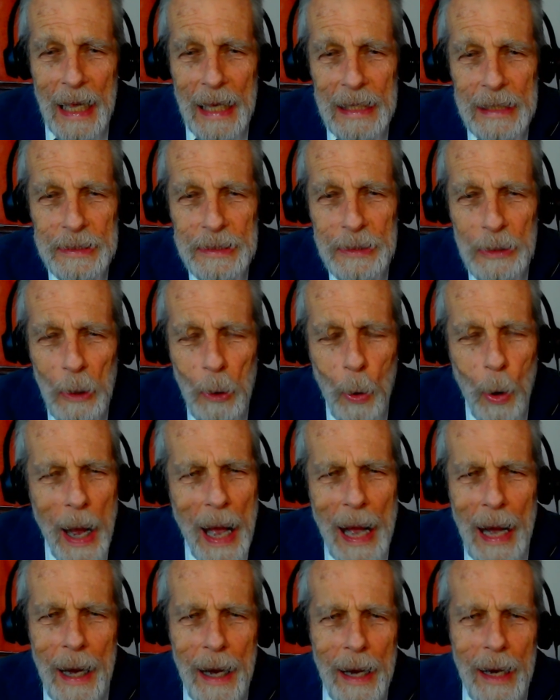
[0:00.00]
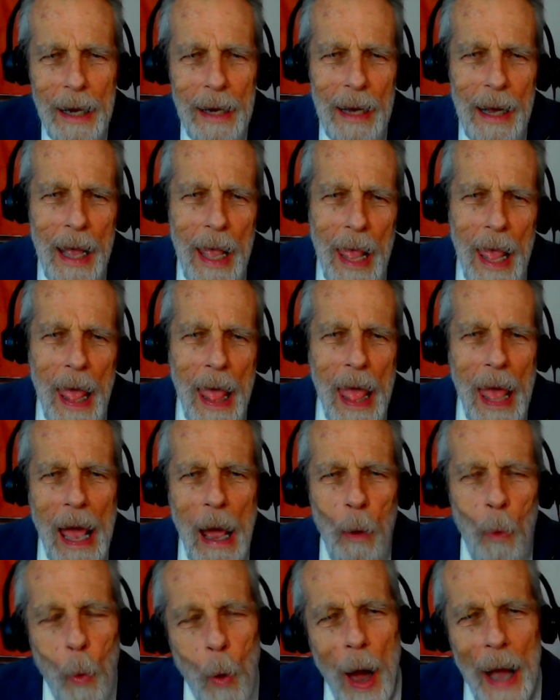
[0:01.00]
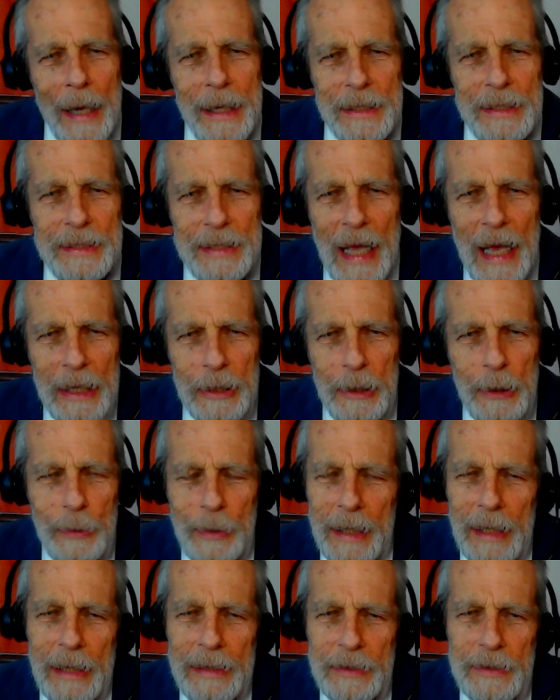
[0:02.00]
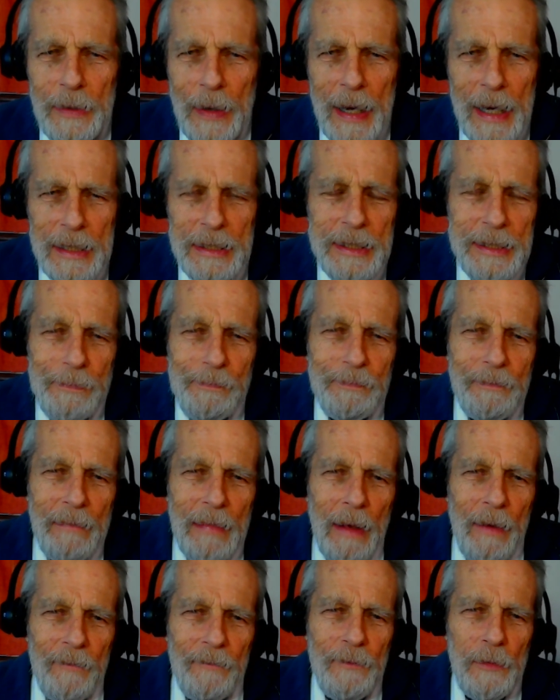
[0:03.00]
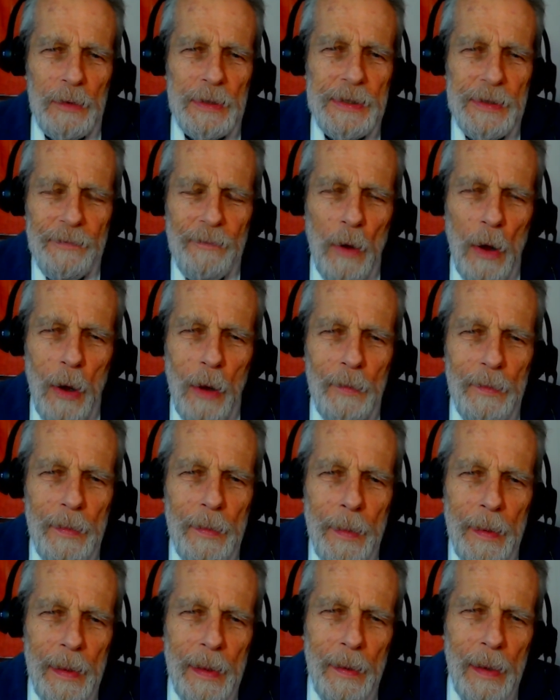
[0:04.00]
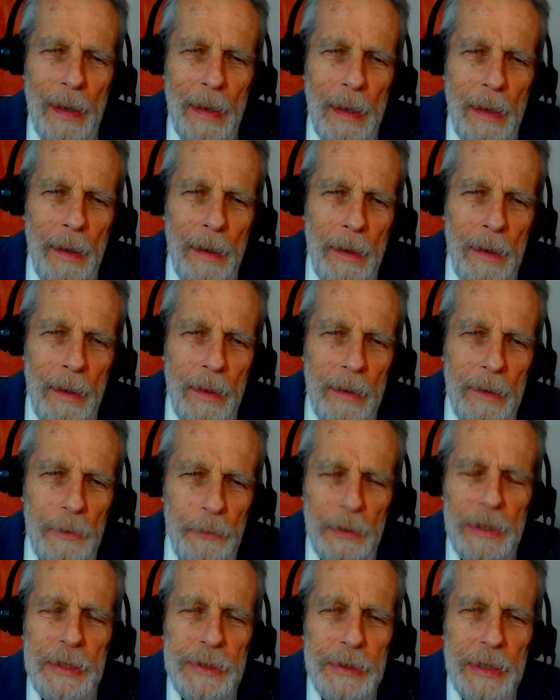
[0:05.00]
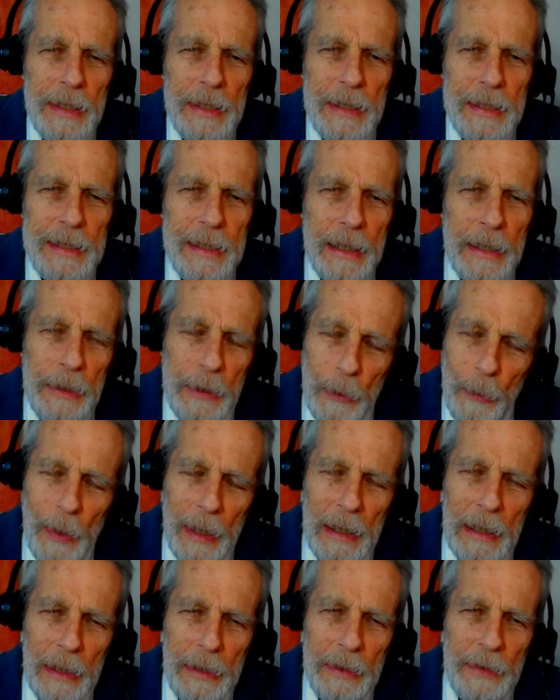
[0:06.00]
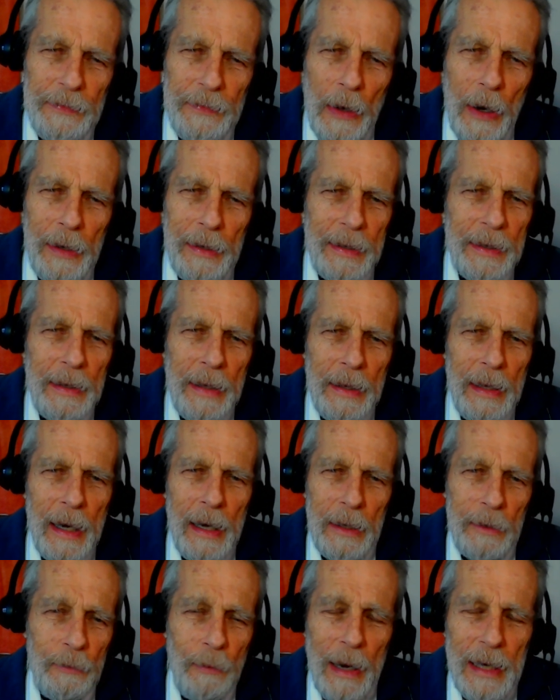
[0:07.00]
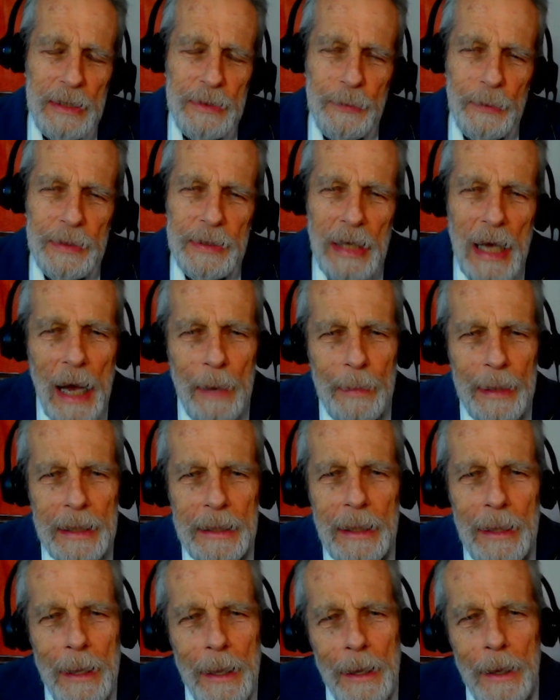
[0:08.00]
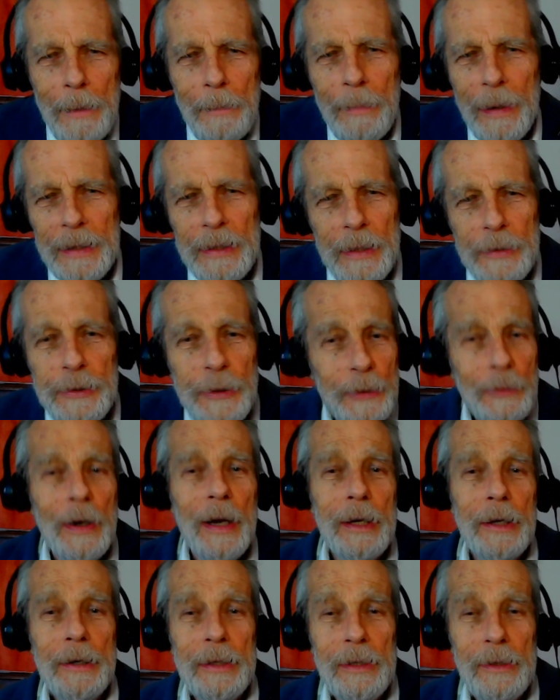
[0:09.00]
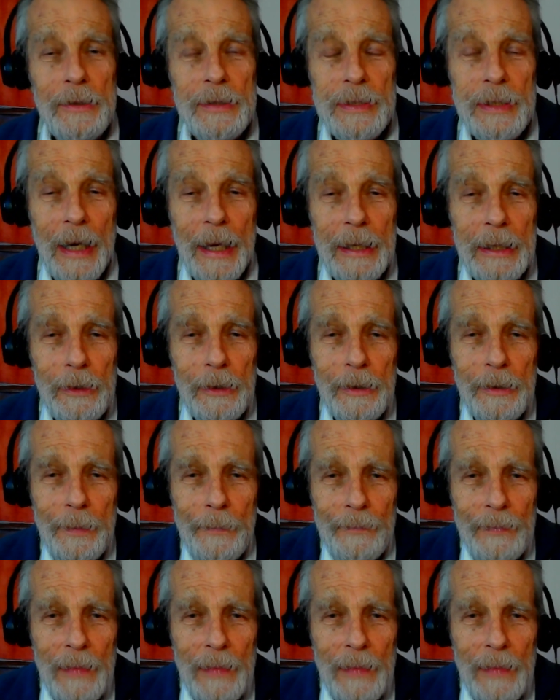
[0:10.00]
So why is that unique to us? First of all, Christians in New England thought Christ was coming, but 200 years later,